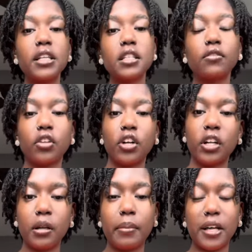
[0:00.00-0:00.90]
of
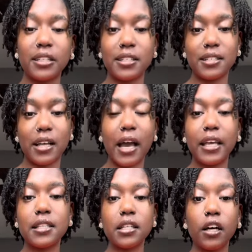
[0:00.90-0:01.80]
learning about the
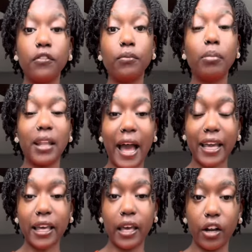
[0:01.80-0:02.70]
science of
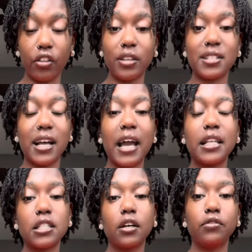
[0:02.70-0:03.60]
black hair, the
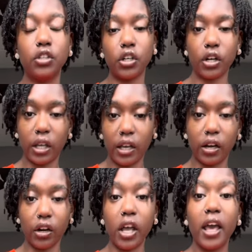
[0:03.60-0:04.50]
science of your
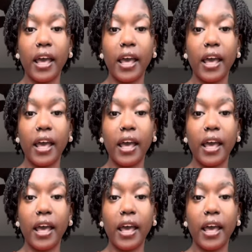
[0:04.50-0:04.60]
hair,